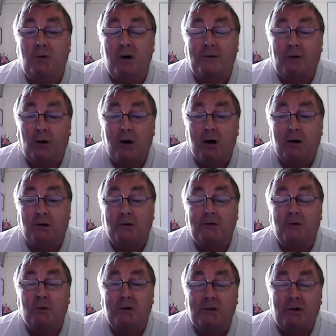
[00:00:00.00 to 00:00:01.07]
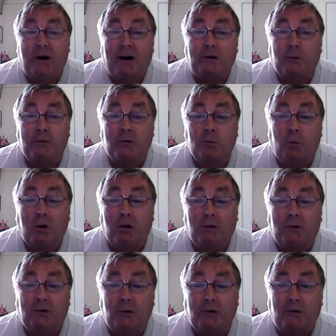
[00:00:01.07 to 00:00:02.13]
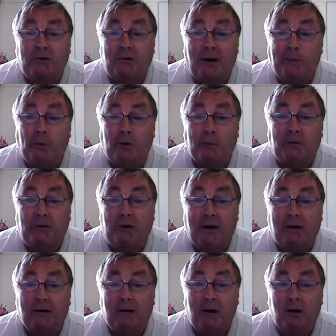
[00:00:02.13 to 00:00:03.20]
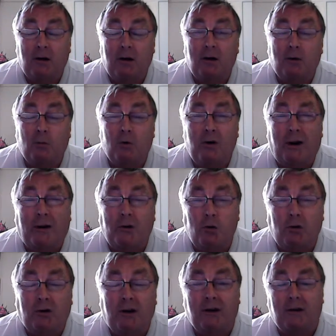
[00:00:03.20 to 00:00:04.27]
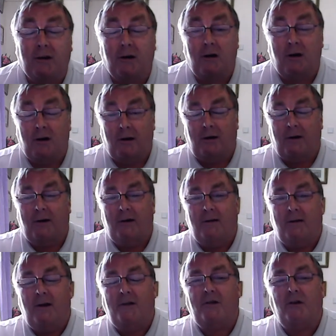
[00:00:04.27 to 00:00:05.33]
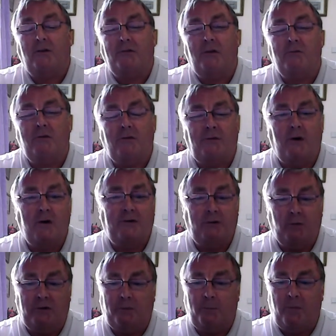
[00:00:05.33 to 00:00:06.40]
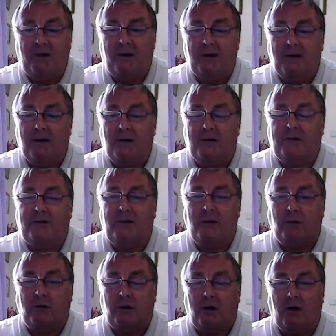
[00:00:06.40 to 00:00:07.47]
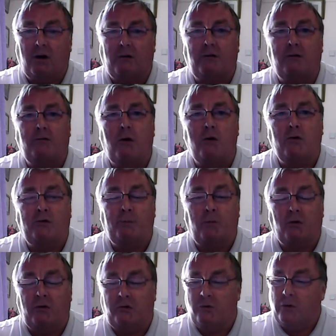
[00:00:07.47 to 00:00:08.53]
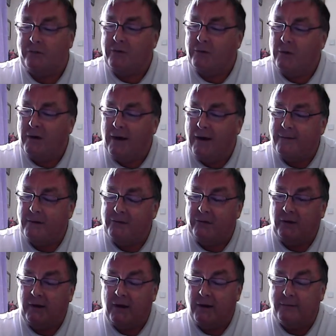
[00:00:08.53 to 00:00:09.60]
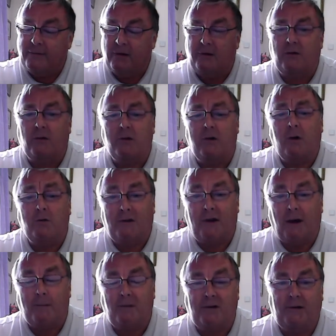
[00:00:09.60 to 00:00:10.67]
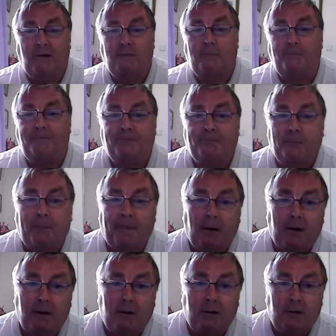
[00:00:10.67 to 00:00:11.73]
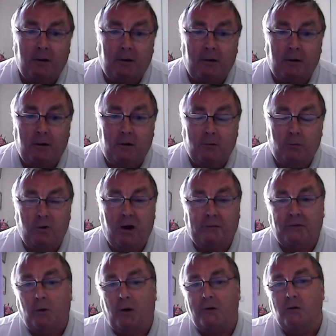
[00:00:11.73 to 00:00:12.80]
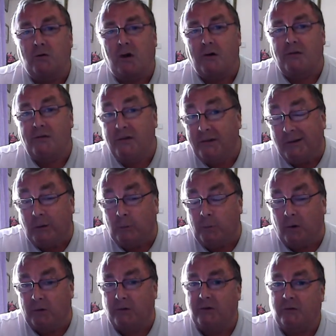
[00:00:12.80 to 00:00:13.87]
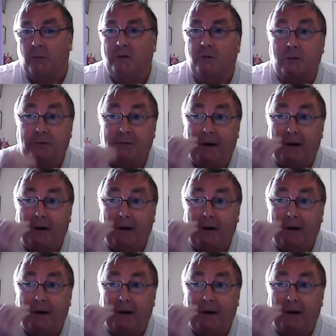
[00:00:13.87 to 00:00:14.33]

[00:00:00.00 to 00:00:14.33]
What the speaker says: have learned to interact with the world. Do you understand what I'm saying? We're unhooking. It's often referred to as picking a silk off a rose bush. You have to do it ever so carefully so you don't damage it. We have to unhook our physical bodies, which we've